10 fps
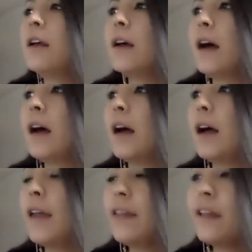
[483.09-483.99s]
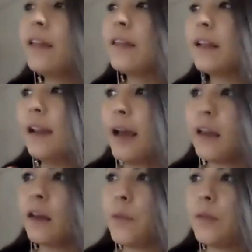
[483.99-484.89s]
I think that the
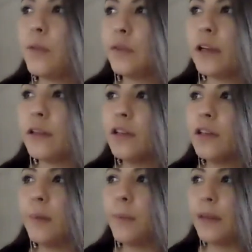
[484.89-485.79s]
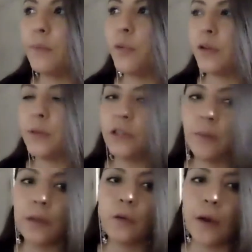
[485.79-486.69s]
line between strategy and bad sportsmanship
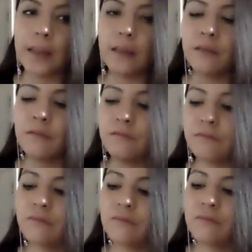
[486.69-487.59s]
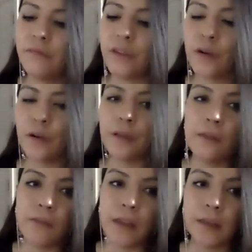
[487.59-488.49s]
is quite,
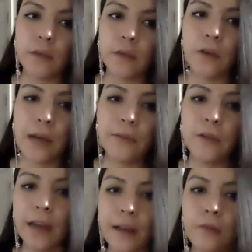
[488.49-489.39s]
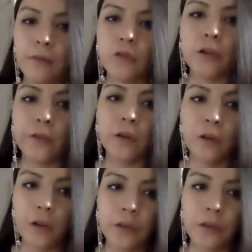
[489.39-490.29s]
iffy. So you have to kind of trust your
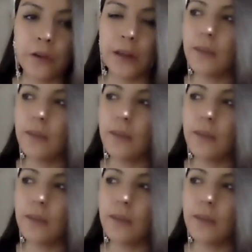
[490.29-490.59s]
gut on it.